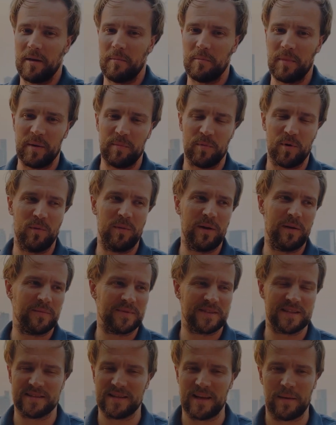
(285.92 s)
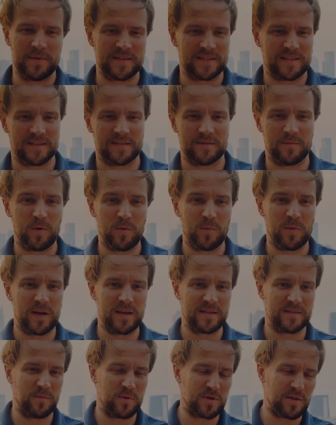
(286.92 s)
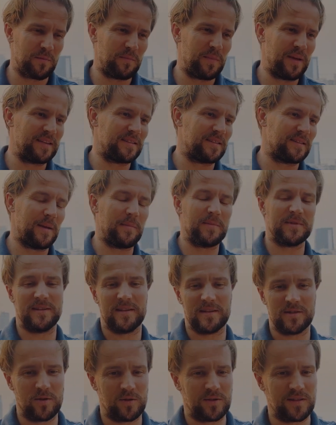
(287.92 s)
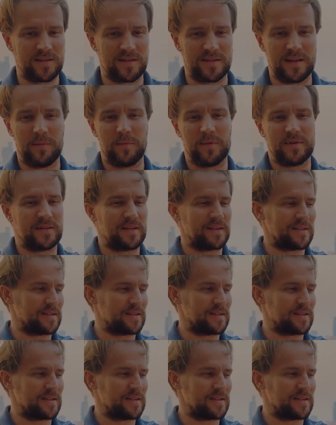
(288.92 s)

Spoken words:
big problem, the same as Mozambique, the same as Lesotho, the same as